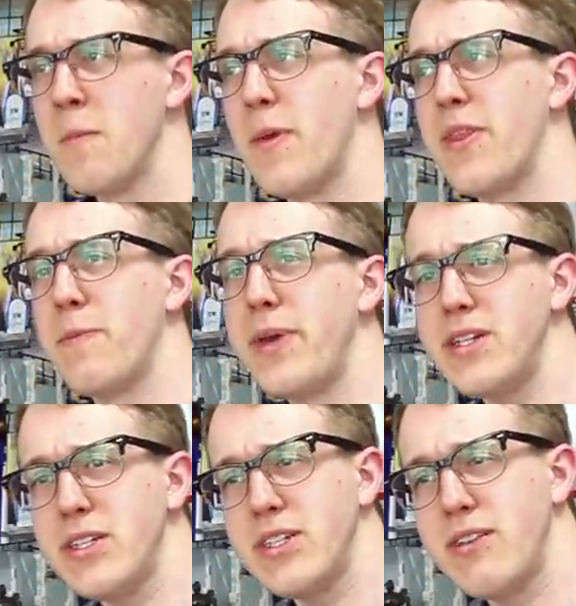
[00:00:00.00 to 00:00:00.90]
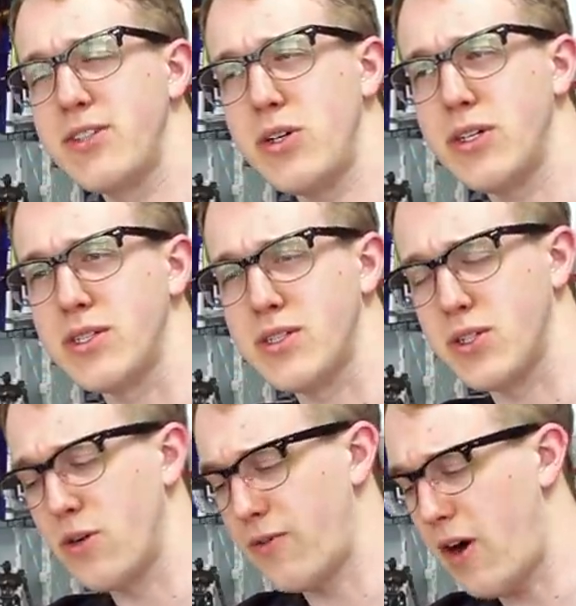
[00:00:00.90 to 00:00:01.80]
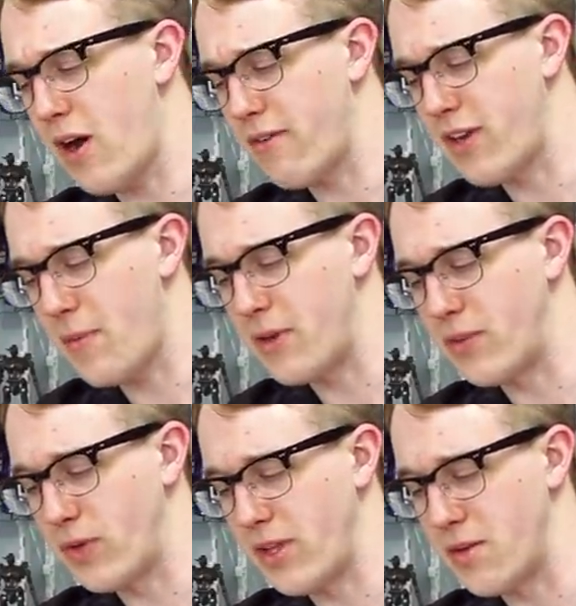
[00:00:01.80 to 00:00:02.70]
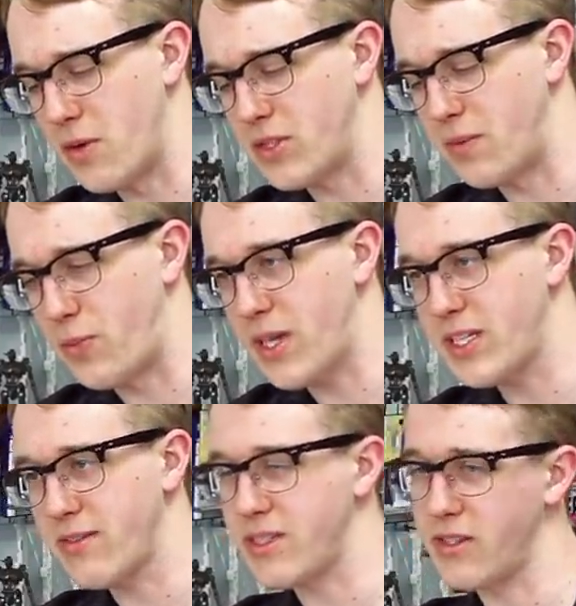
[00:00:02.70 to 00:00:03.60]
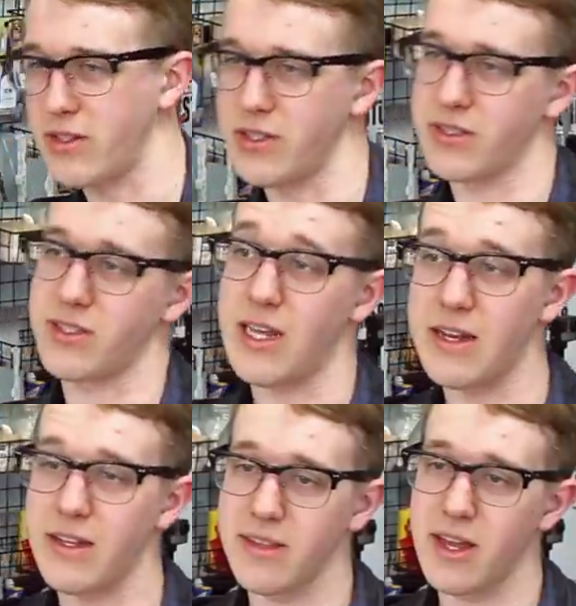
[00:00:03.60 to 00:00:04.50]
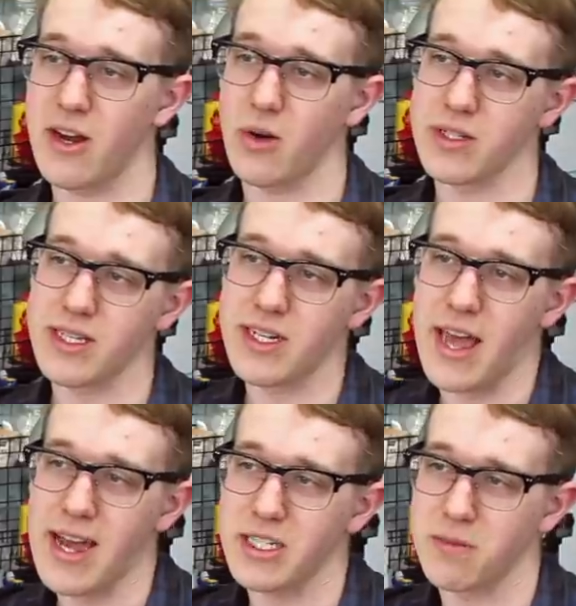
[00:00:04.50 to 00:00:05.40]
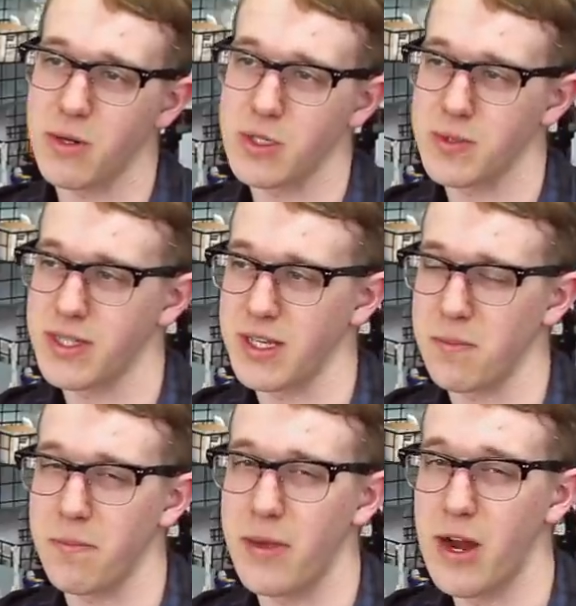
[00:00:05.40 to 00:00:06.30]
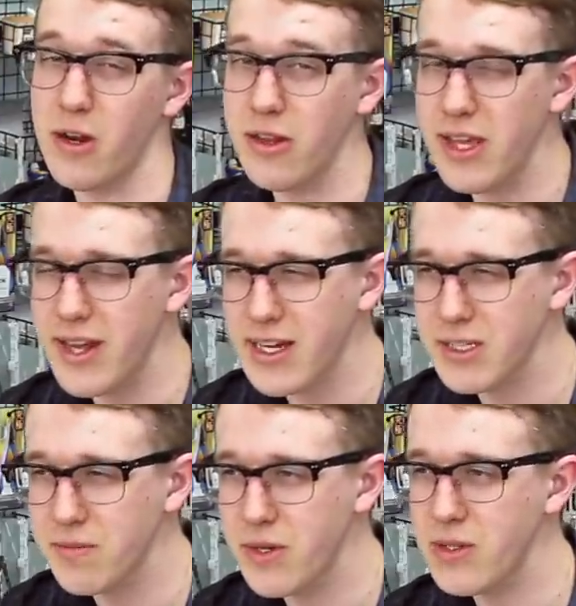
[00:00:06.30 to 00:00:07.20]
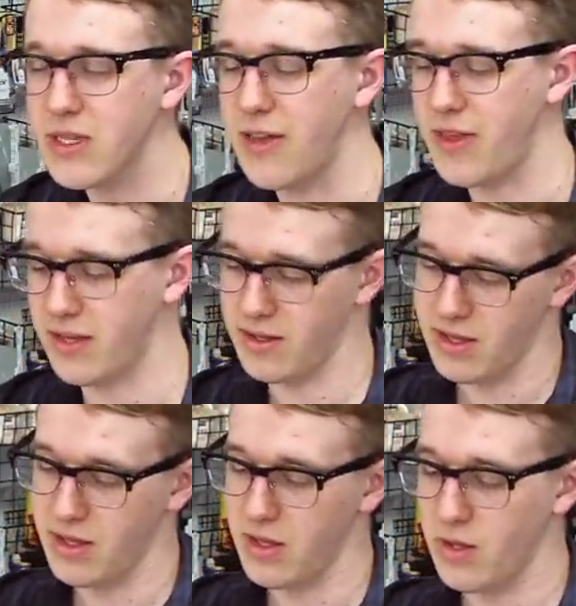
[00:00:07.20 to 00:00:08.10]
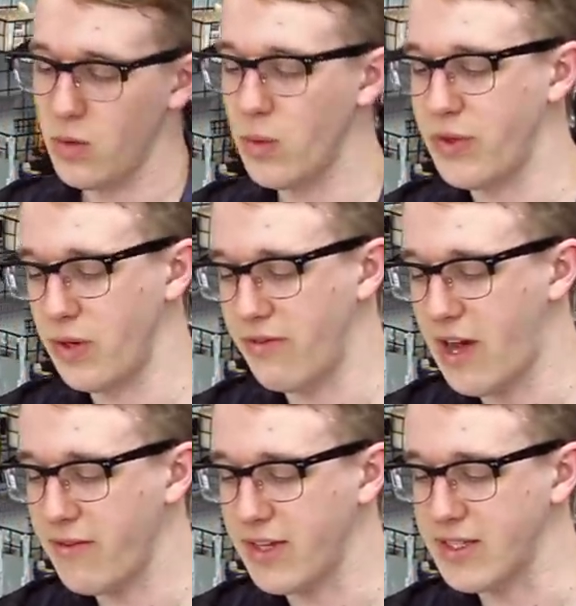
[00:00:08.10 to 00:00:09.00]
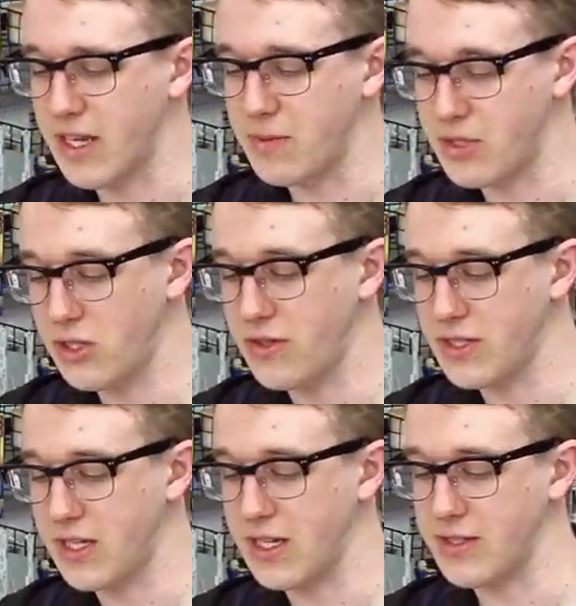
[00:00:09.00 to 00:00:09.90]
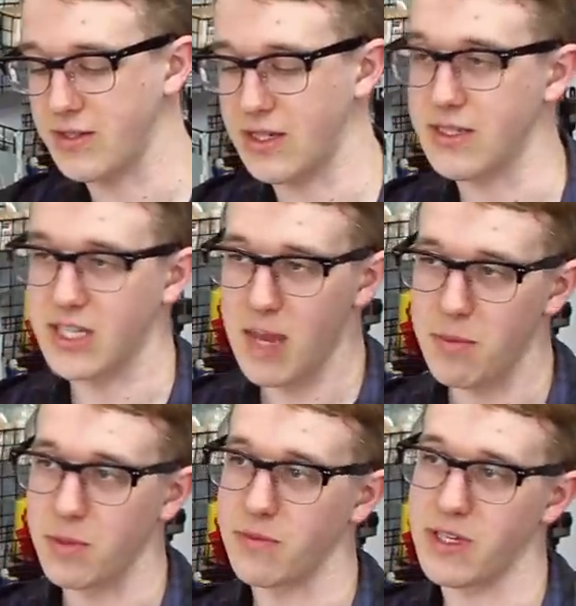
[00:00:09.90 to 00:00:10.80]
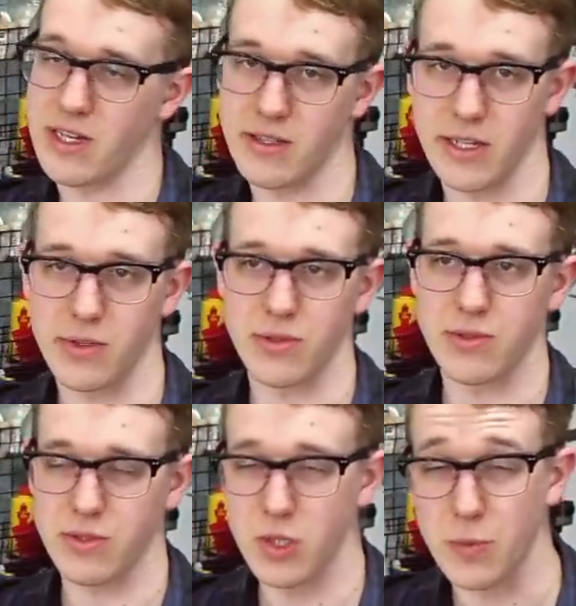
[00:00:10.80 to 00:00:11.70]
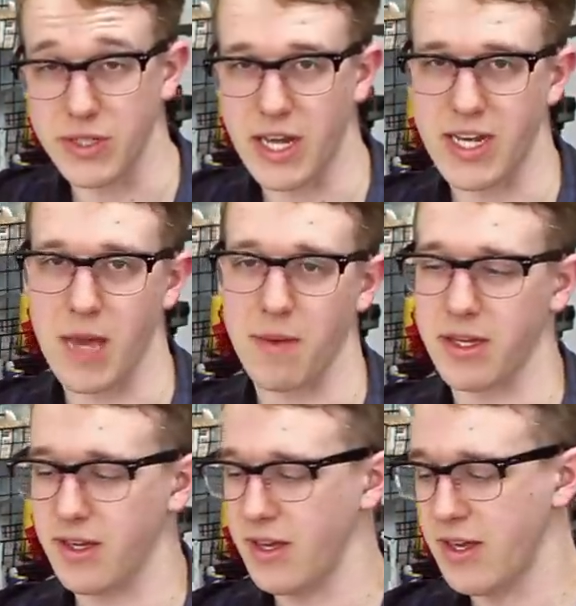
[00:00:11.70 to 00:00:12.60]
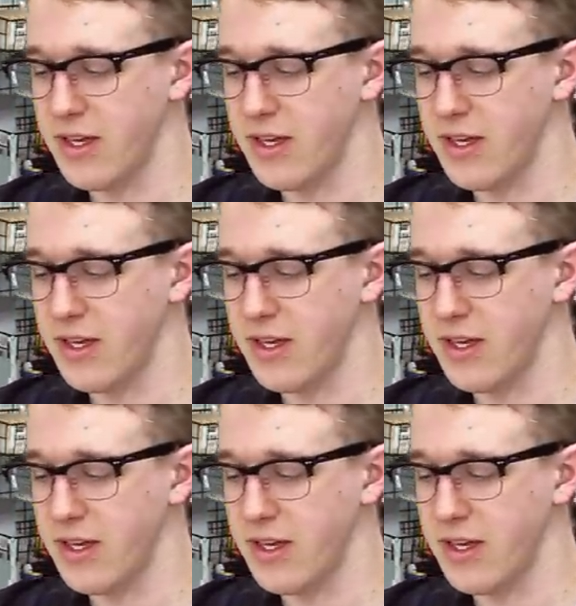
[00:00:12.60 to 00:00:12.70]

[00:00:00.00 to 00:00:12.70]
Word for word: but the pictures they've showed us so far have not been really the most impressive. It's either just standing there or it's in an action pose, but it's like barely an action pose. I think with the Revive kits, I'm sure this kit is, is capable of getting like super dynamic.